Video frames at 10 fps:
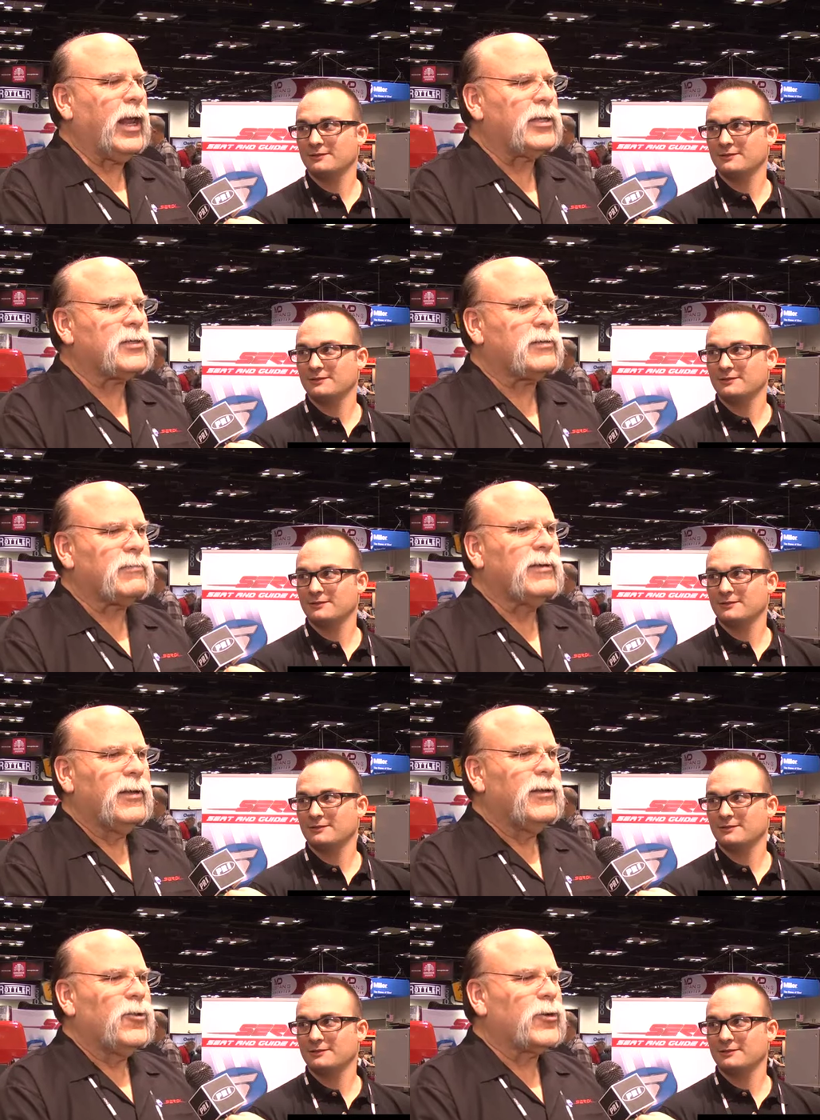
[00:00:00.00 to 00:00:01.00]
Speaker 1: has
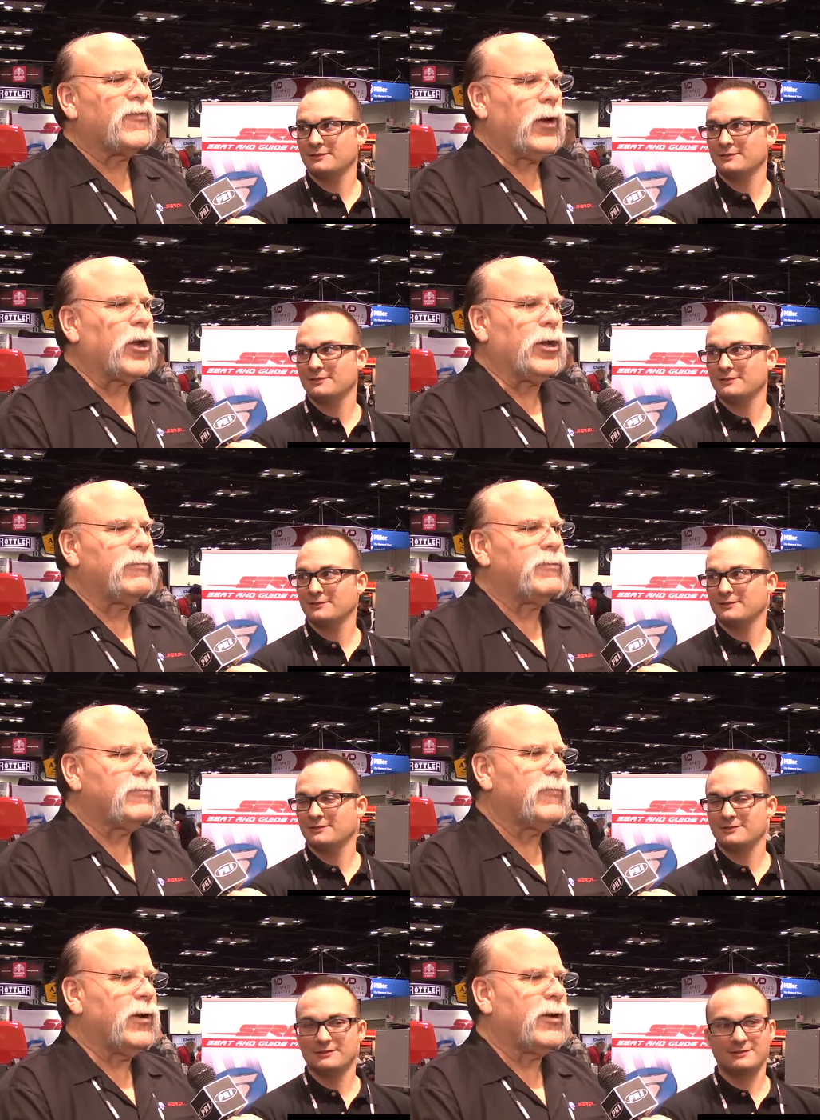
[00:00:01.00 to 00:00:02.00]
looked very good,
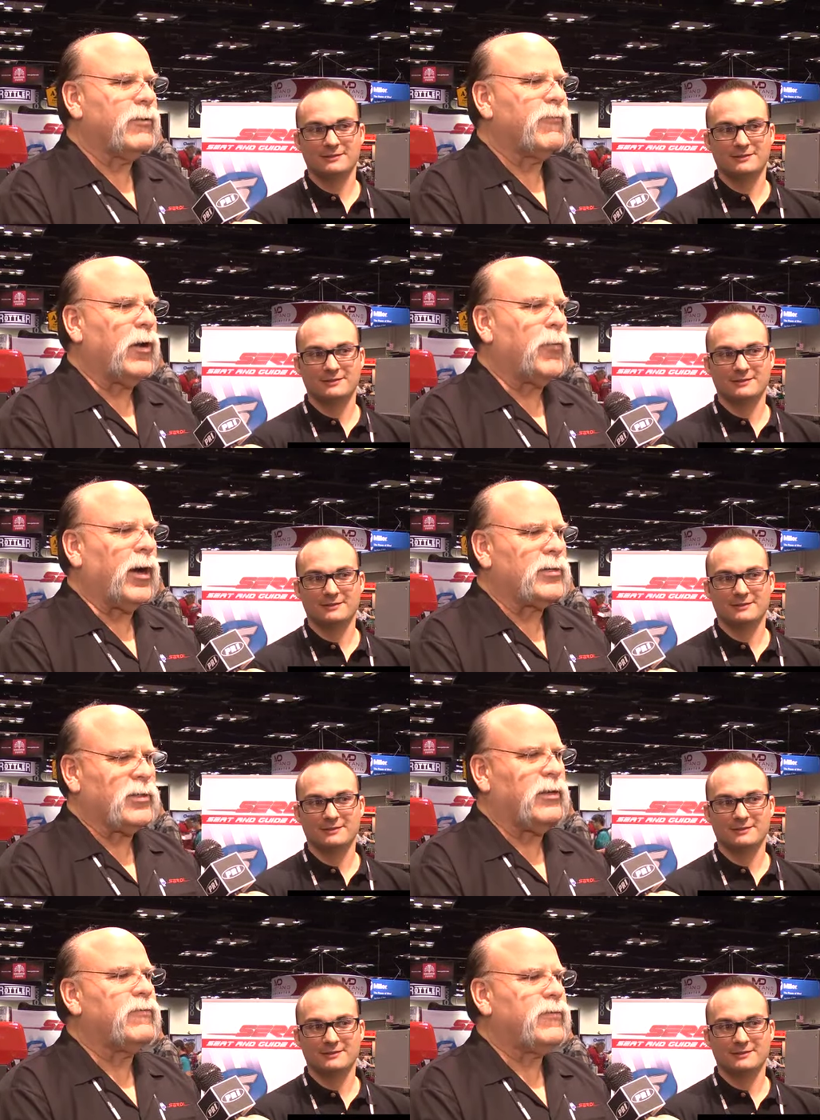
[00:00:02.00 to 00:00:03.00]
very good, very
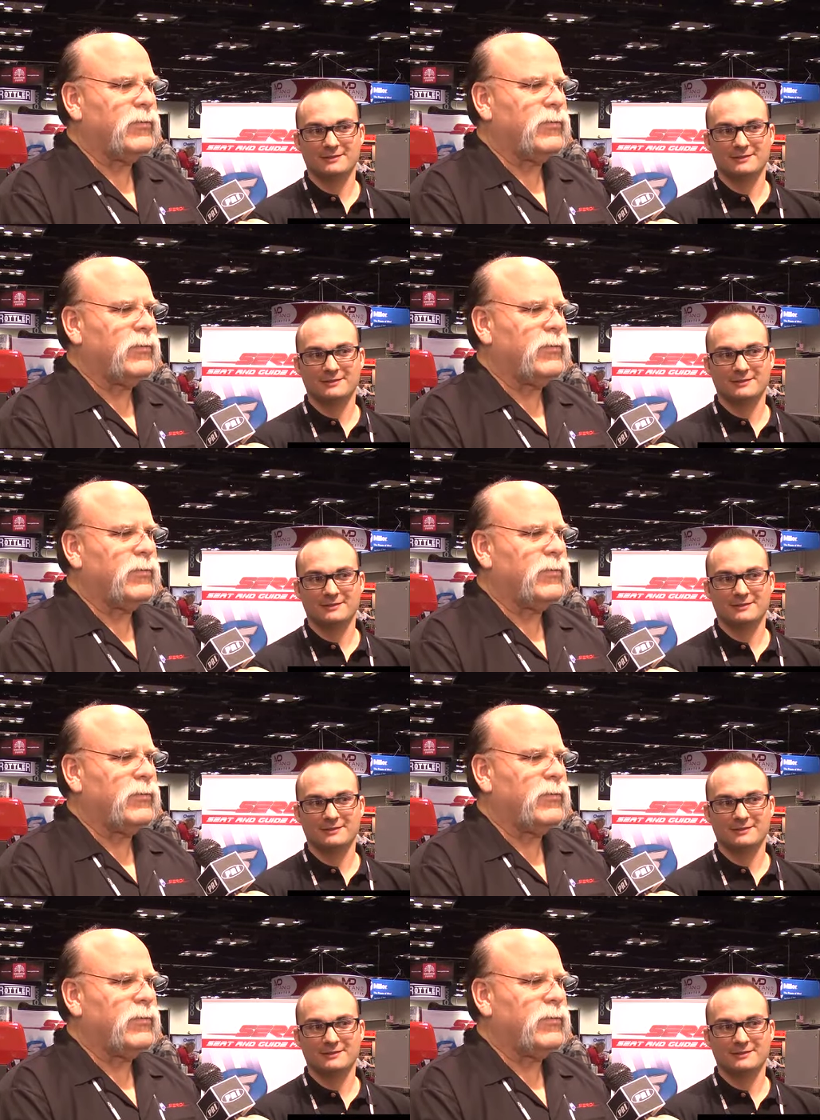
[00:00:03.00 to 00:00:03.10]
positive.